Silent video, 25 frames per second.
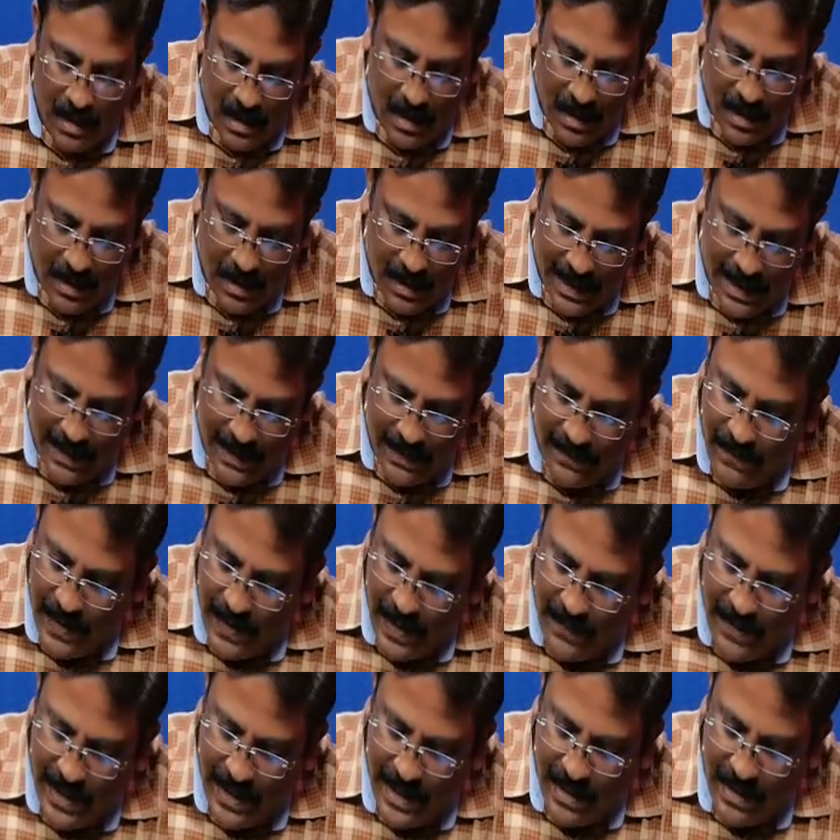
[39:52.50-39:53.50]
Same
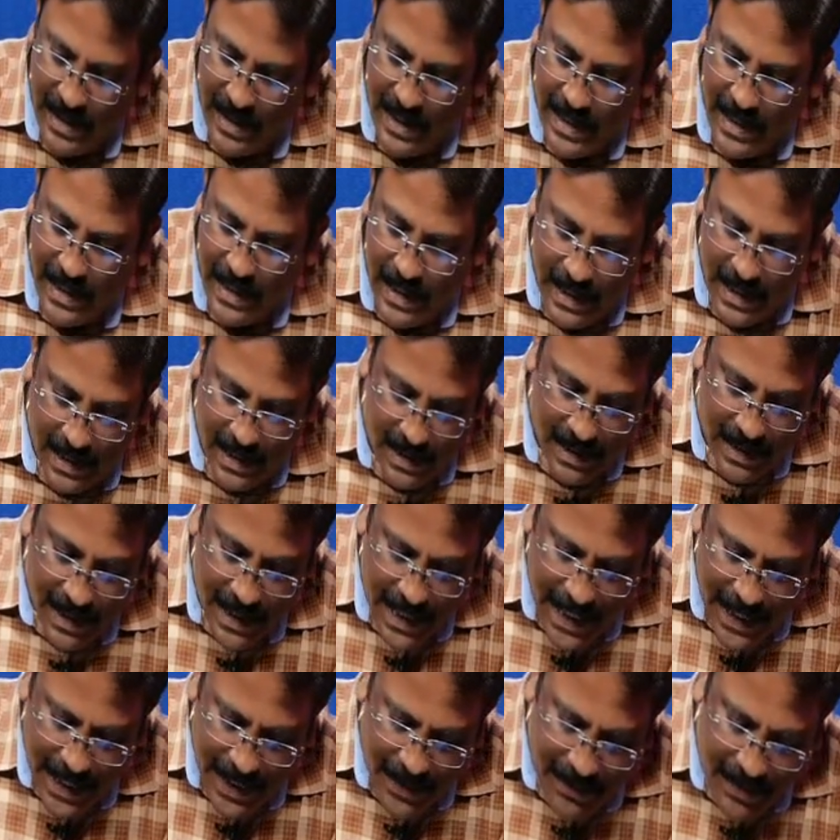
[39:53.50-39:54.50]
way we can write D.
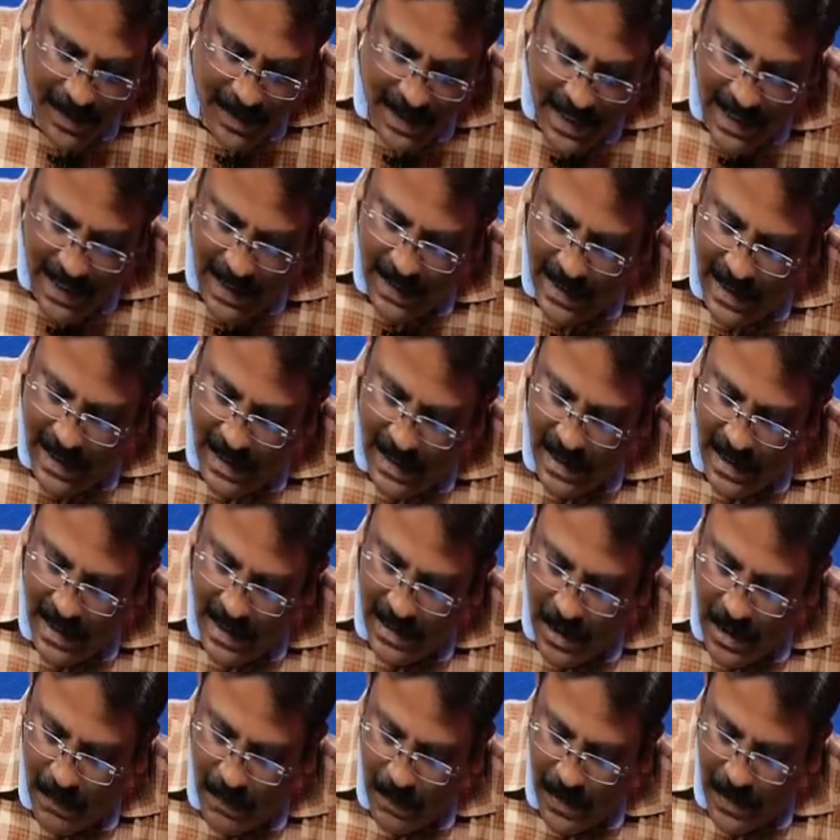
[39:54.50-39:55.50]
D to A there is
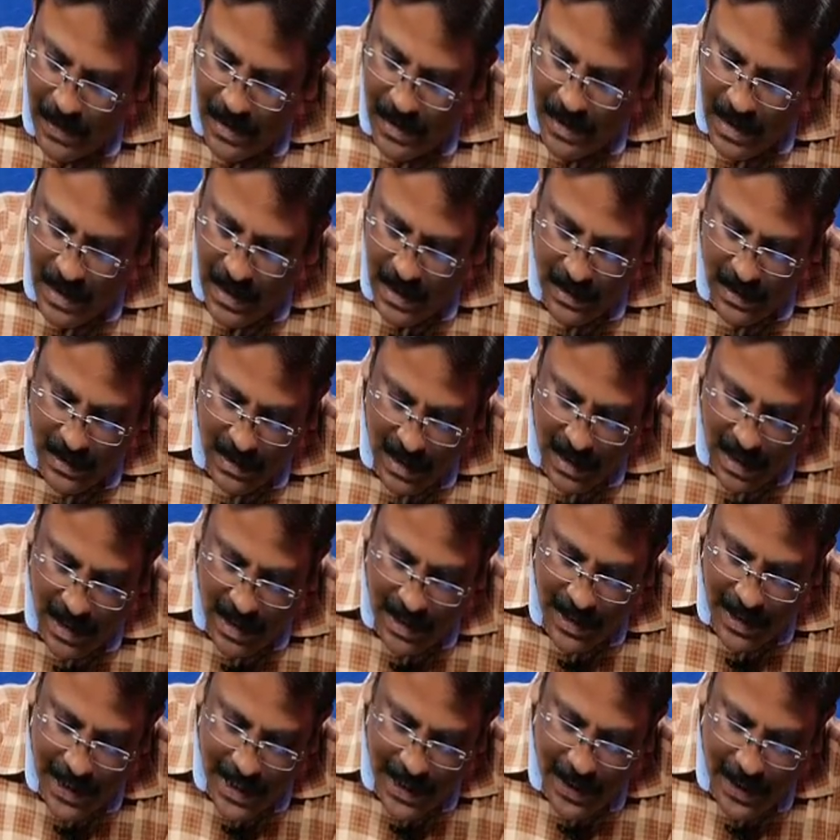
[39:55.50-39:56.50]
edge is present,
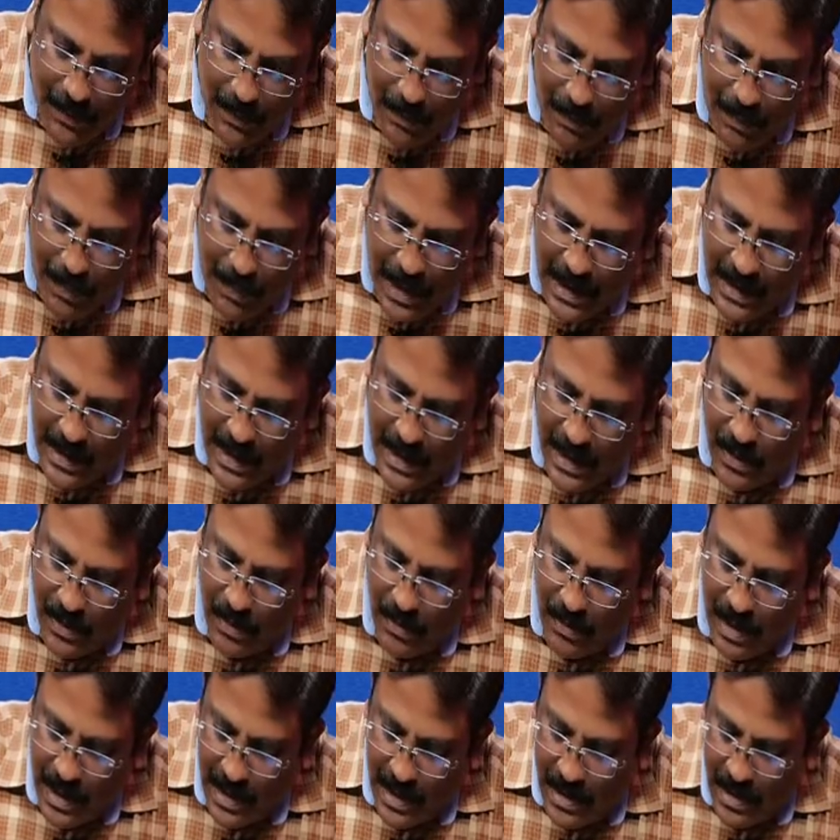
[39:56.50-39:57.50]
and D to B there is
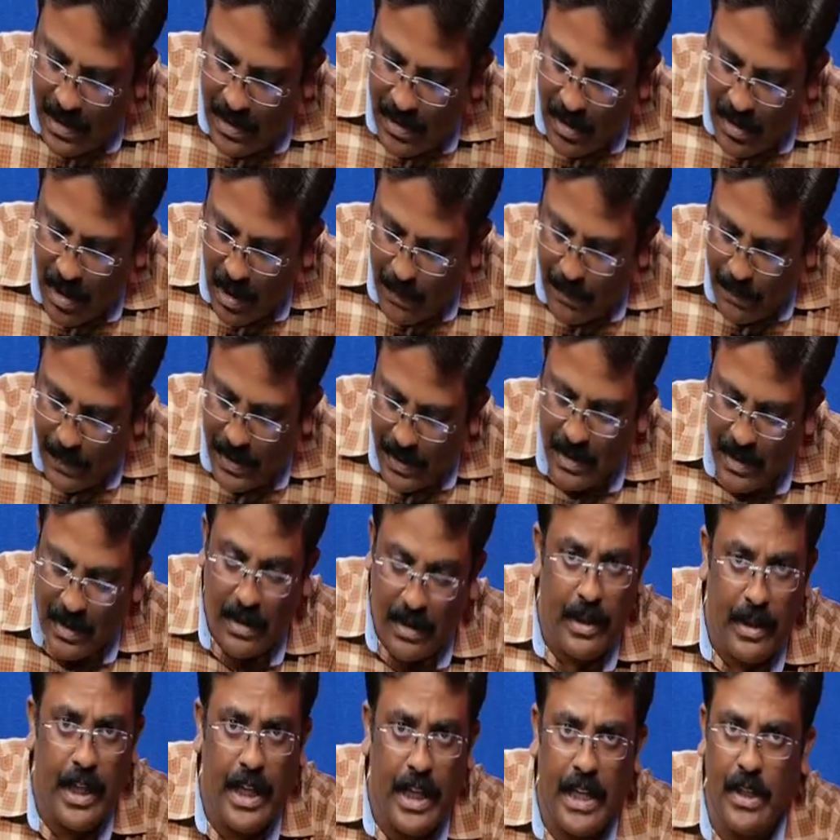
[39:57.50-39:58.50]
no edge is not
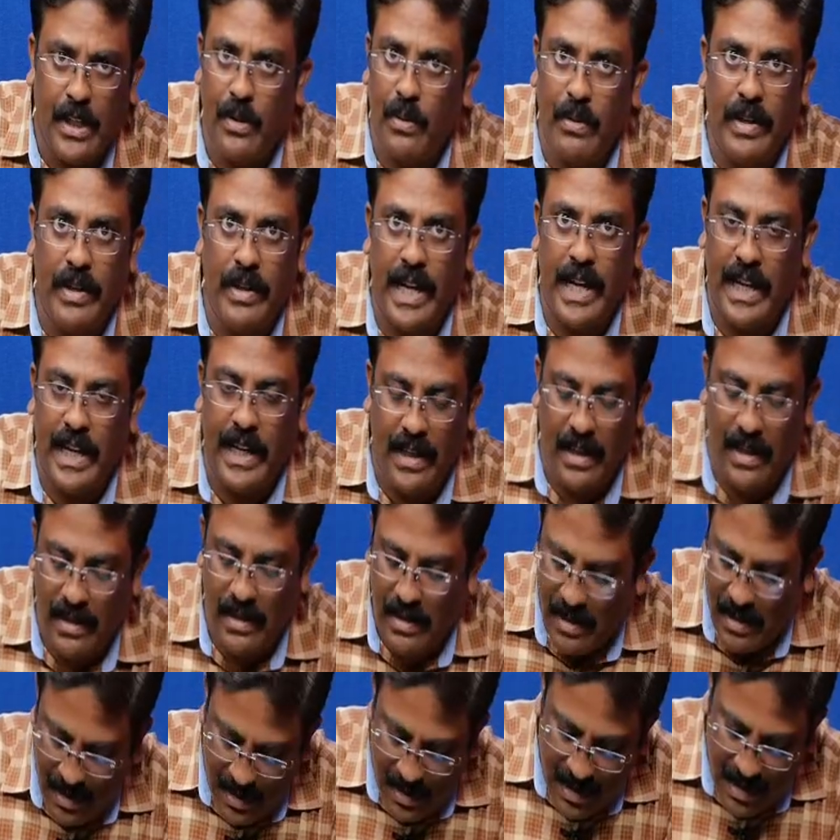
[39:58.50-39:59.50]
present, there is no direct
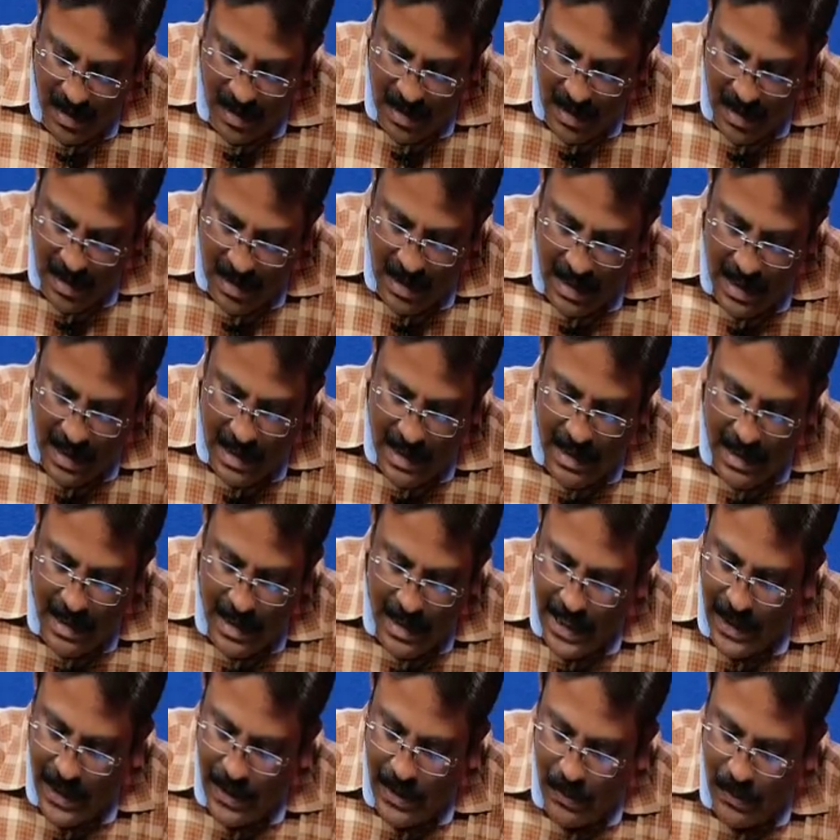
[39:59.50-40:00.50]
edges, and
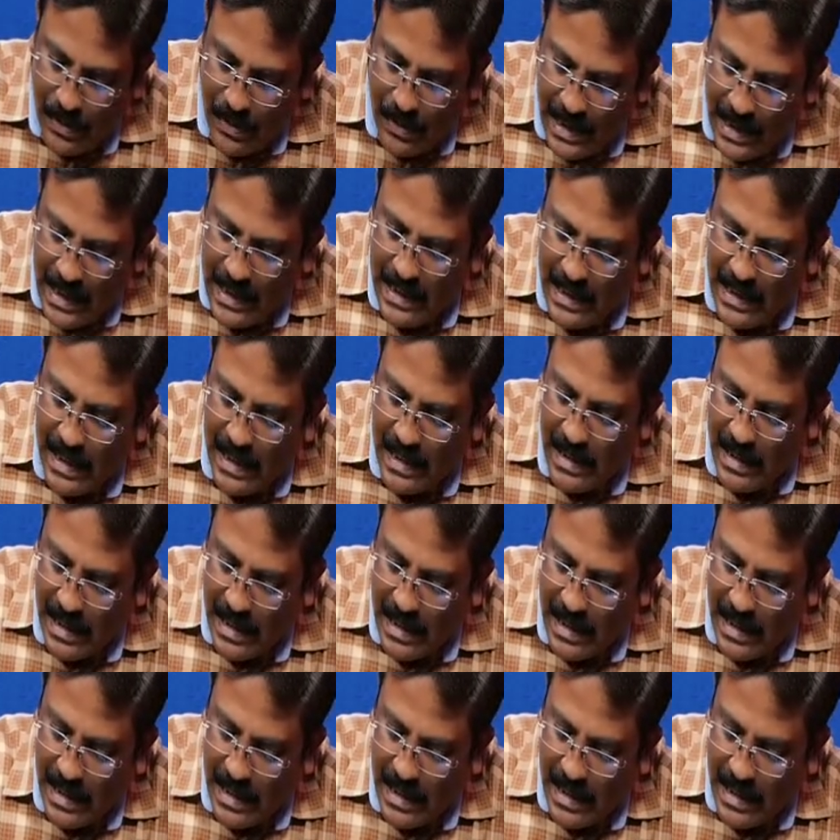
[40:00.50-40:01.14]
D to C there is